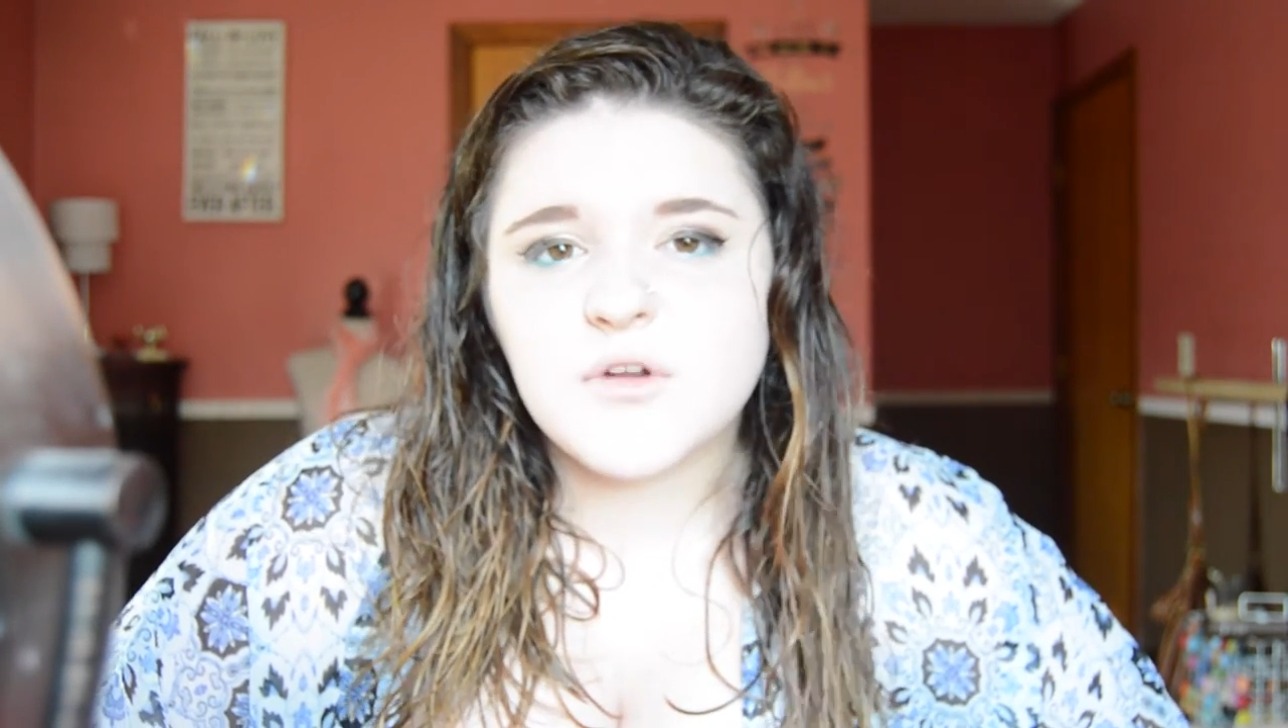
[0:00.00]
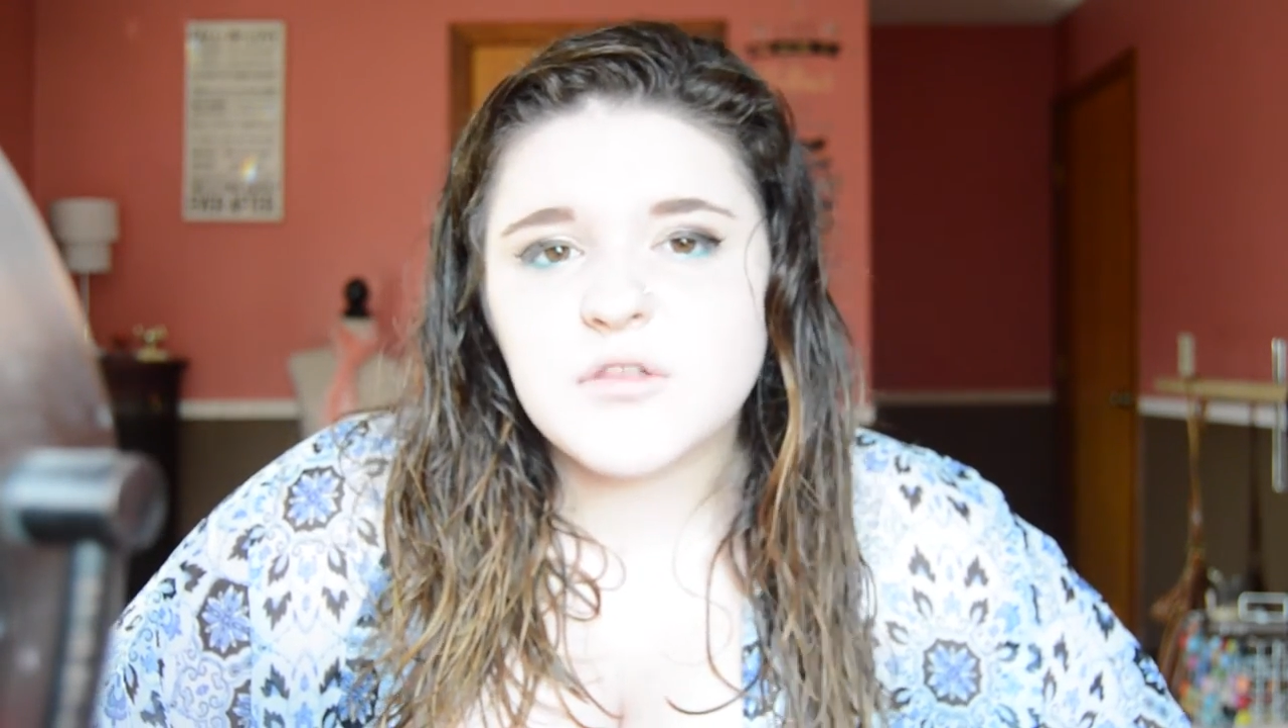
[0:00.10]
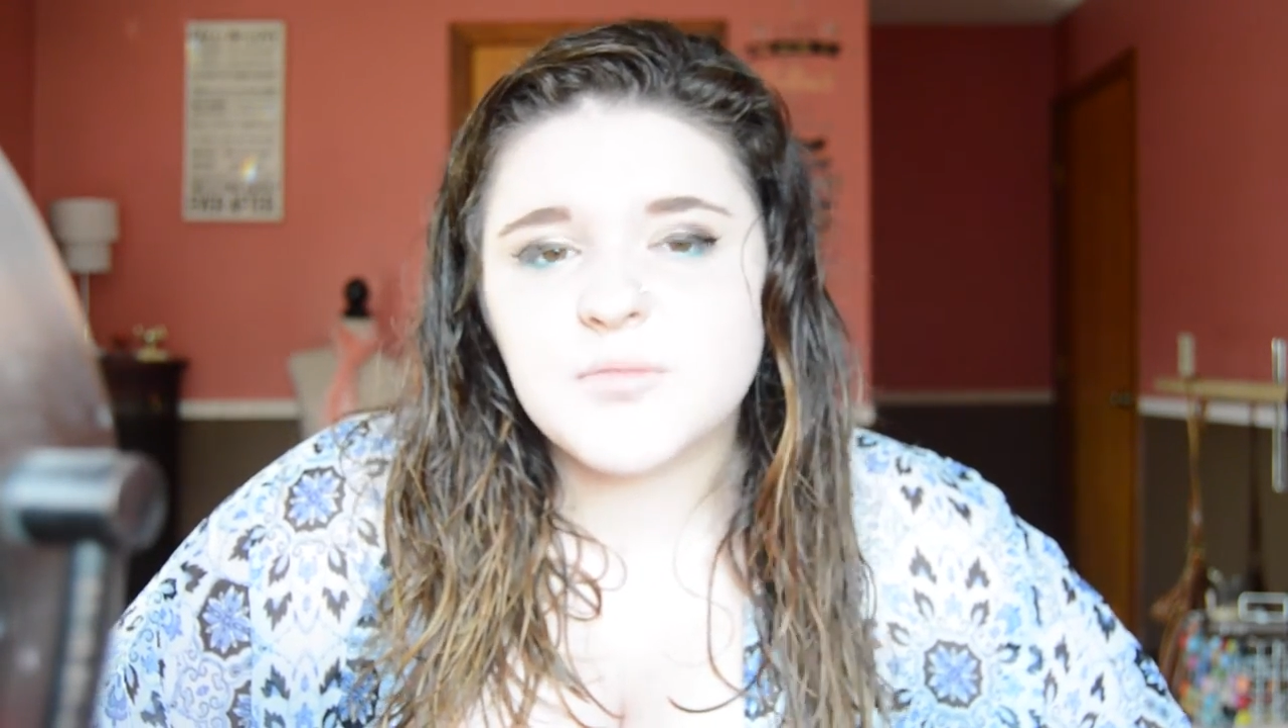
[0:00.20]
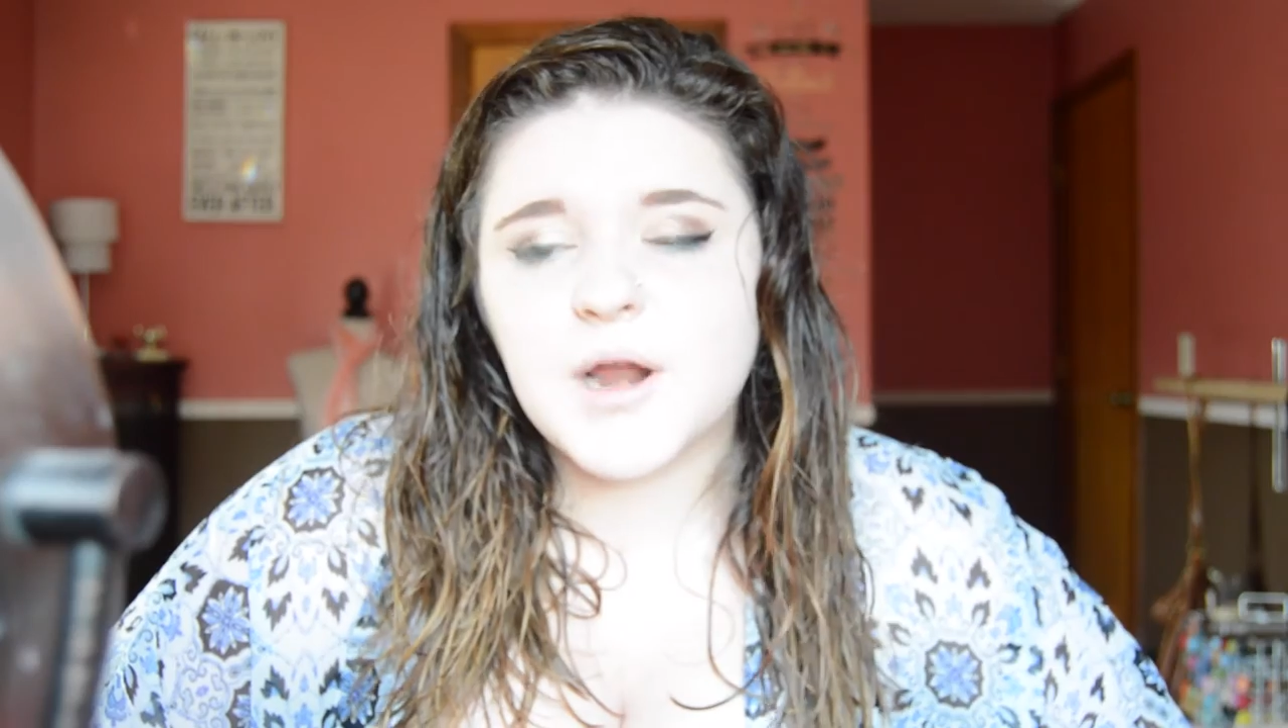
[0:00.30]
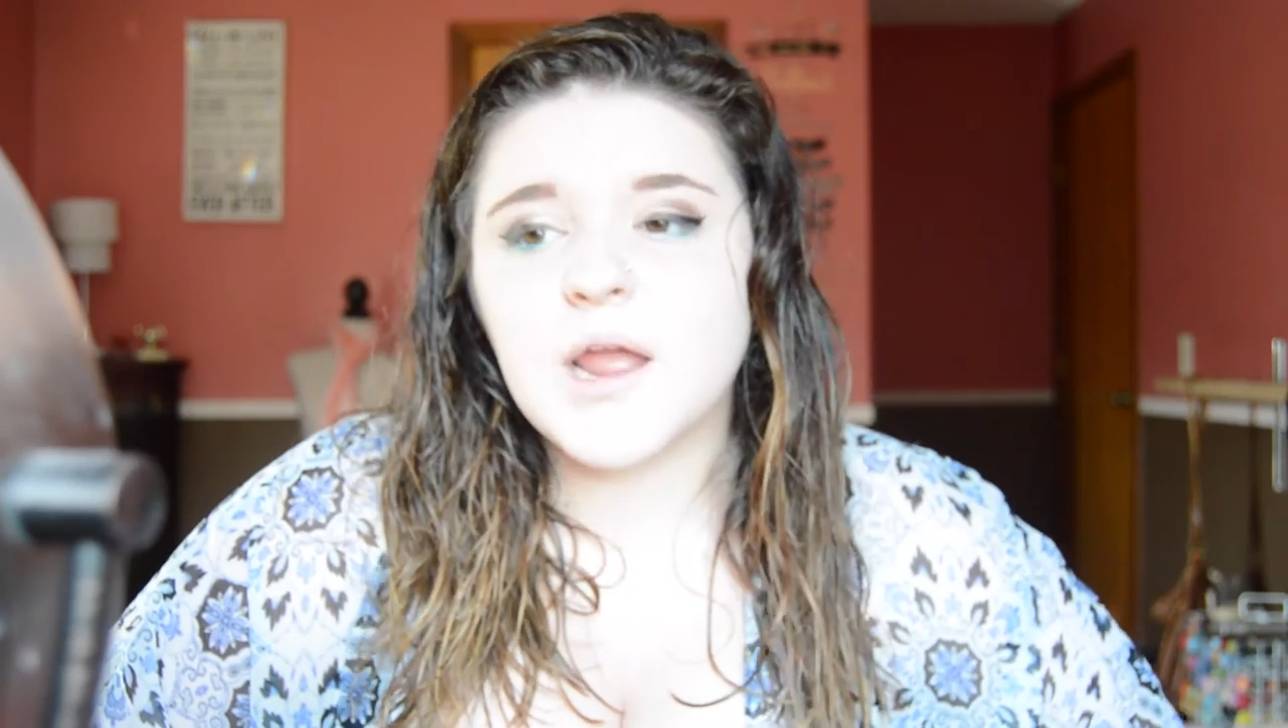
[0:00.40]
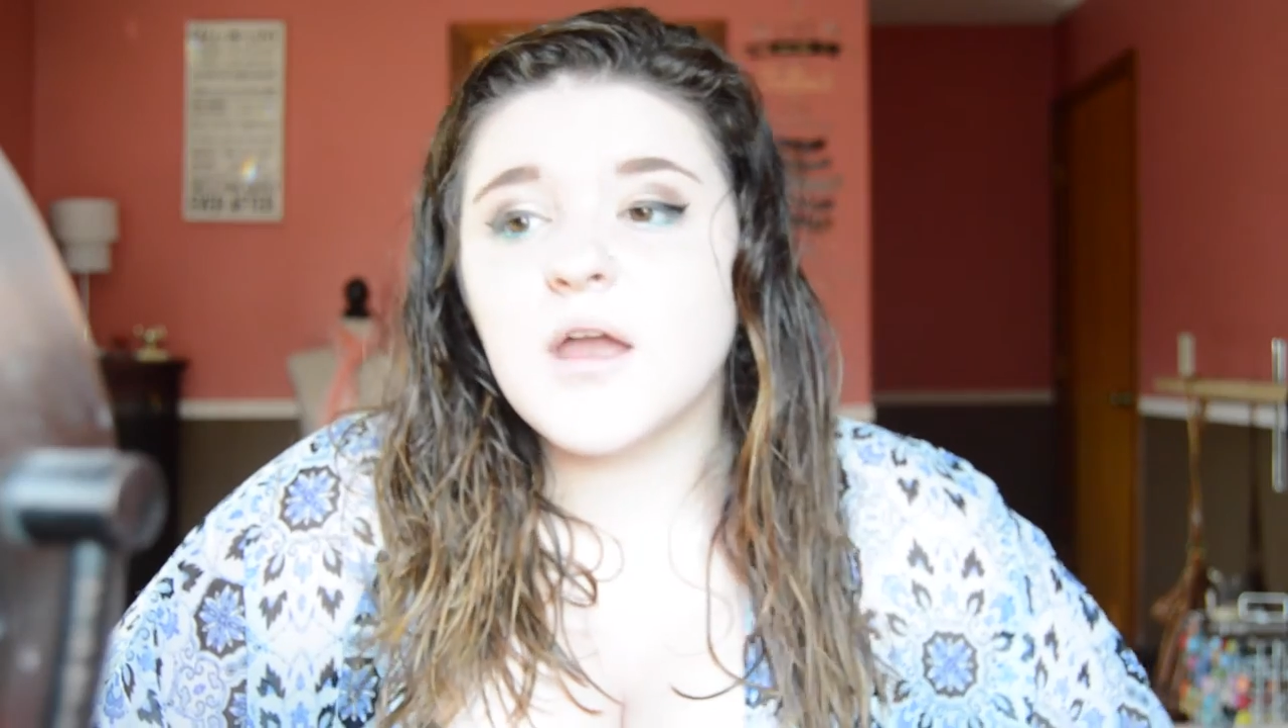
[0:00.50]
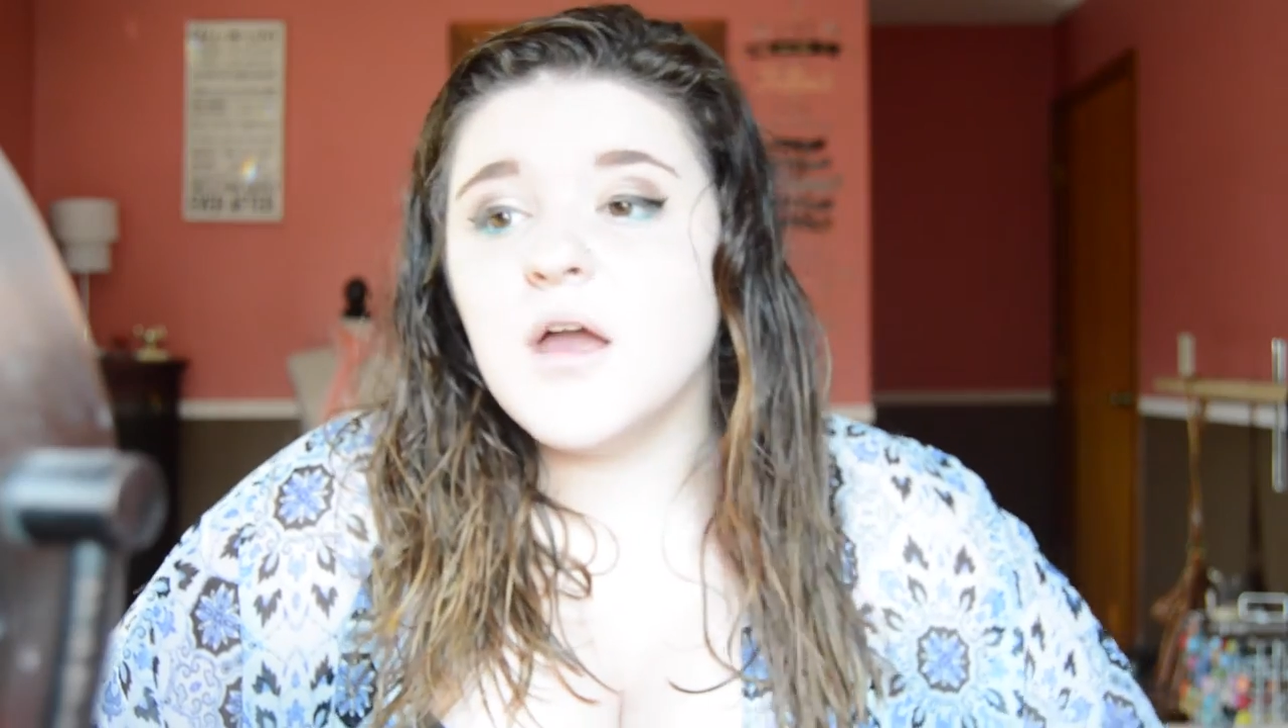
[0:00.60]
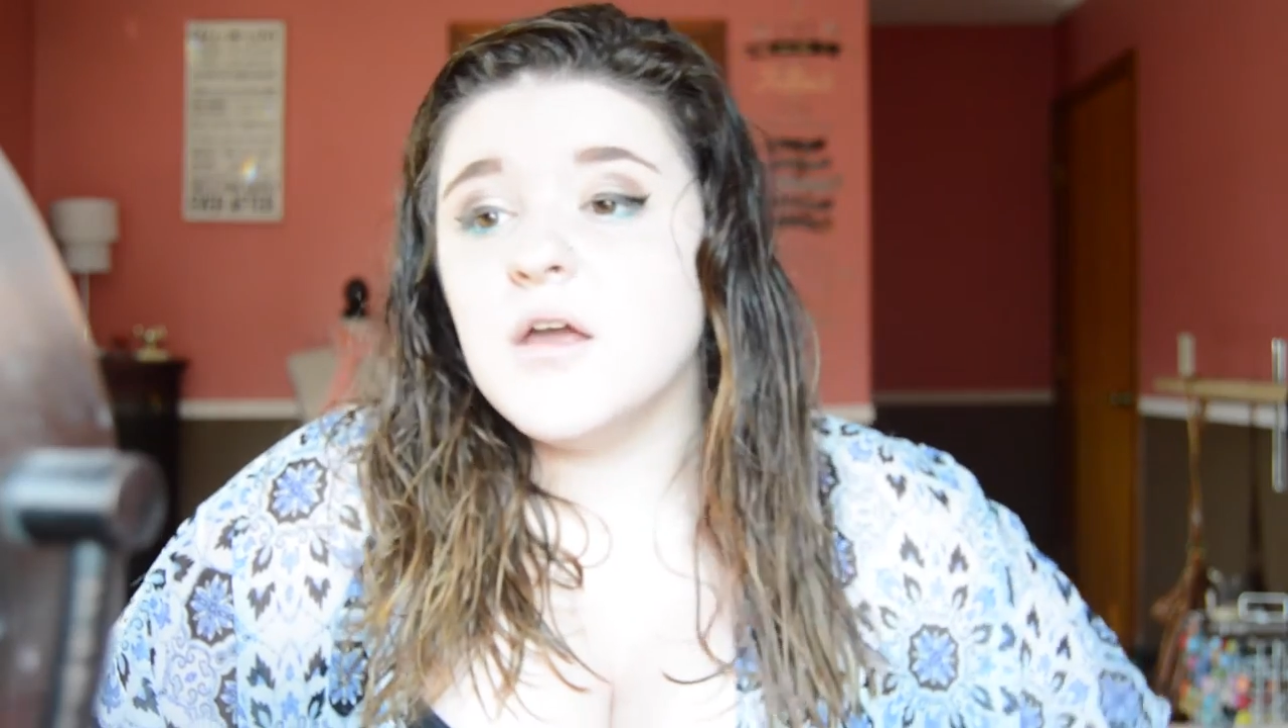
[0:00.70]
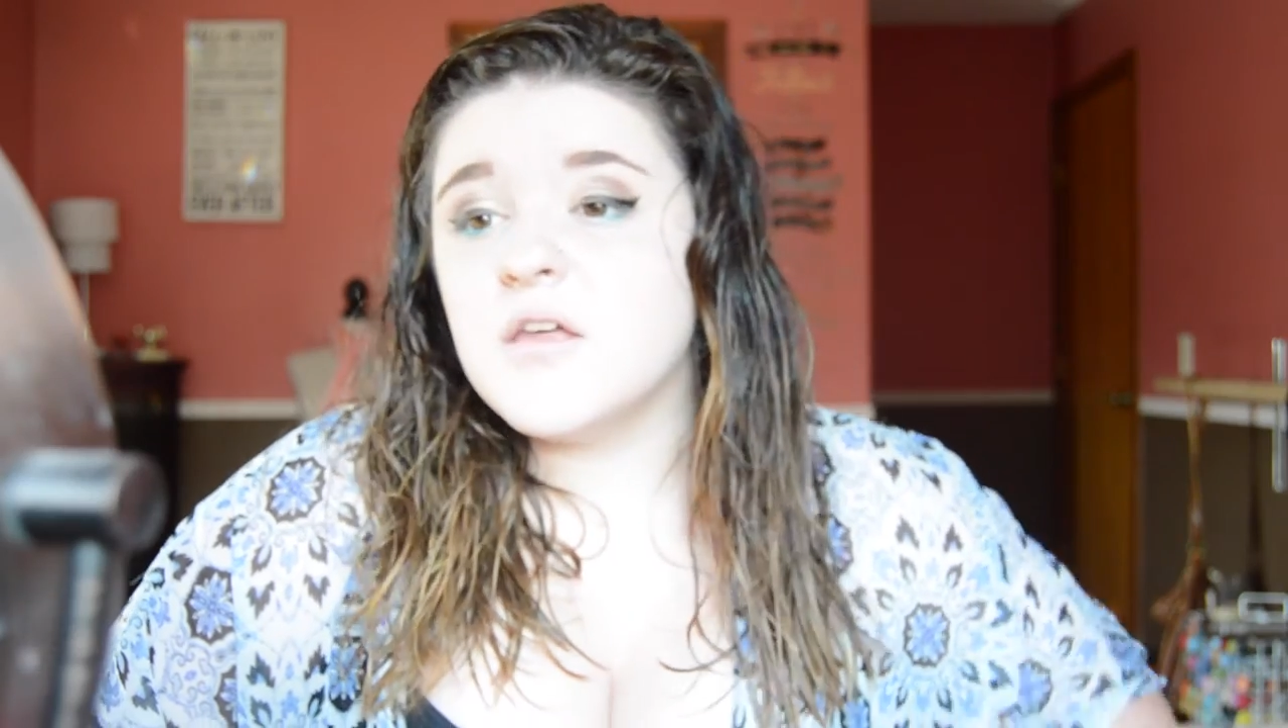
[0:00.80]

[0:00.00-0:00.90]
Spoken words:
spring.